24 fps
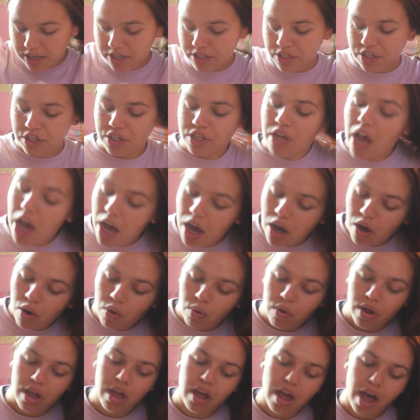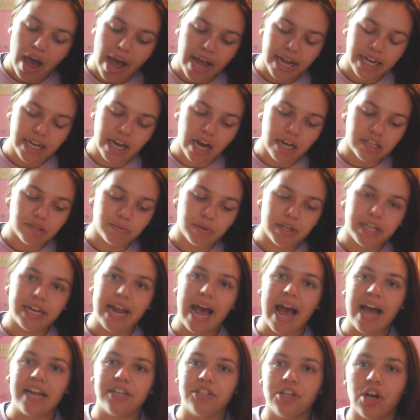So I got one
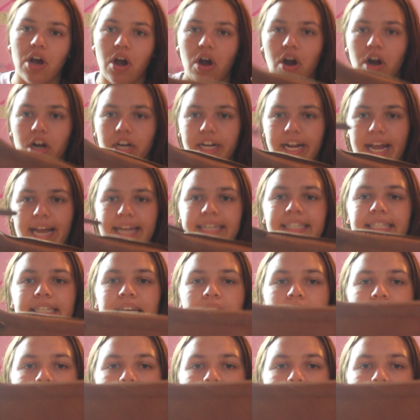at Target.